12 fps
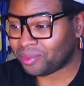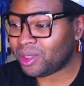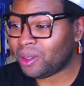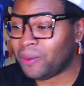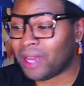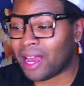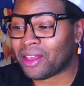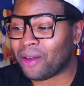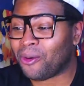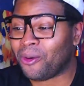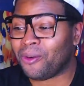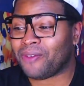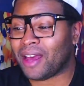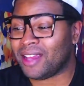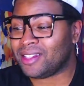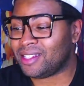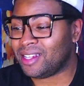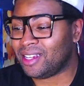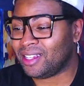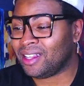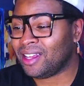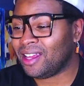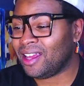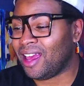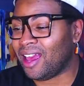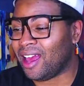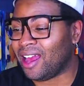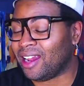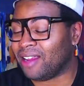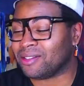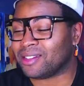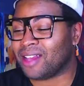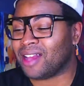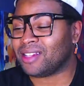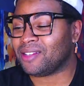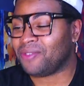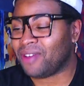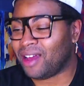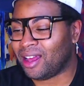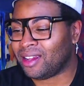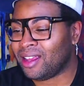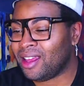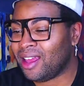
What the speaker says: we had that whole fight scene, and it was lots of fun.